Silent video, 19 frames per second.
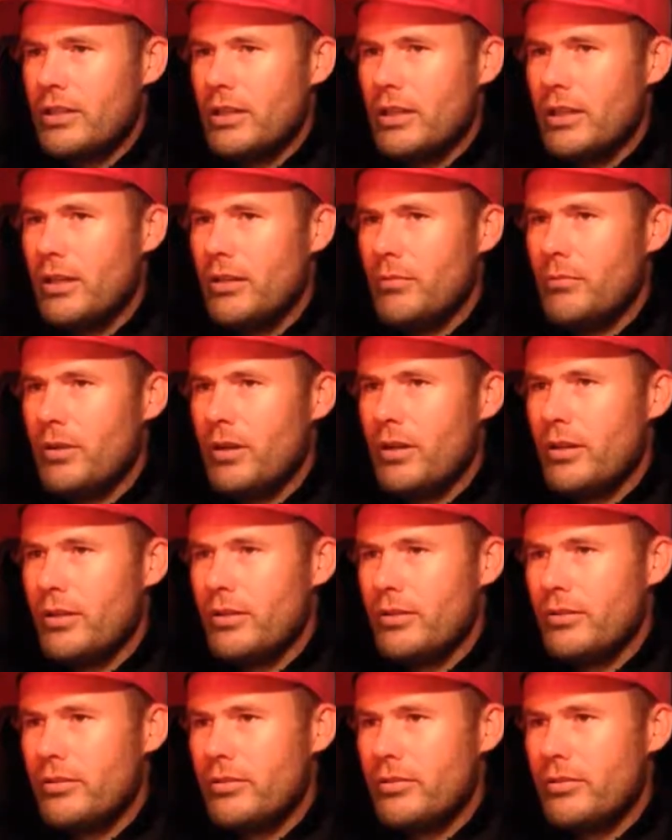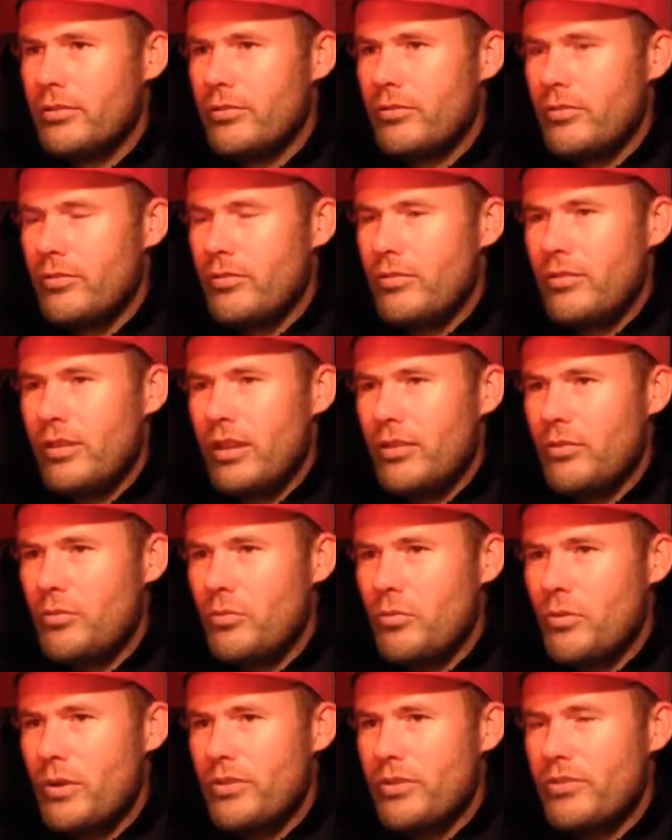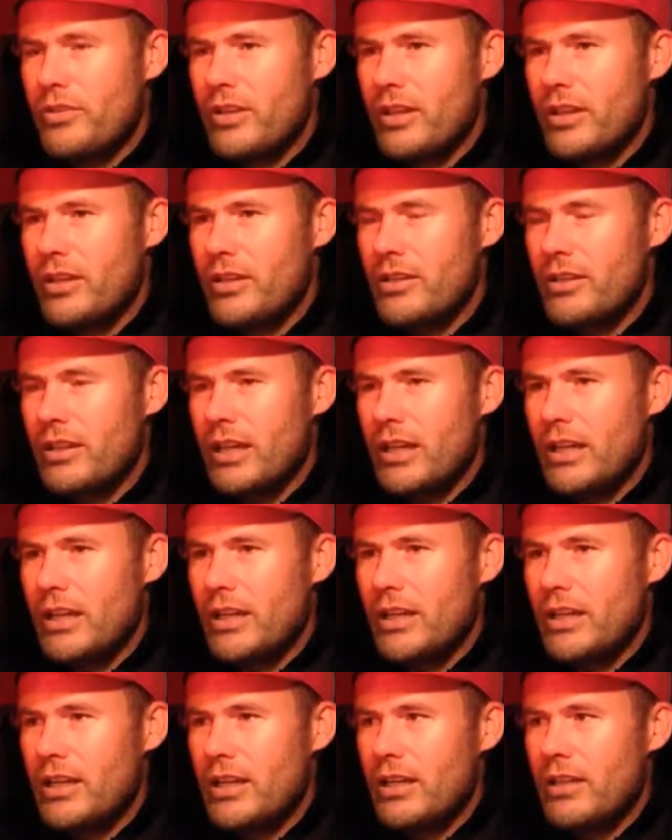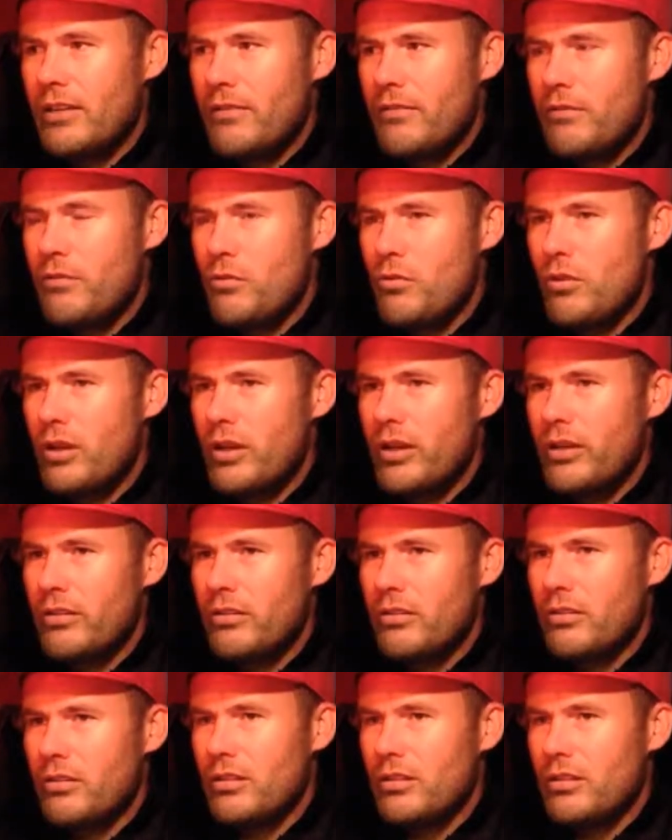I tend to always take a 4-iron.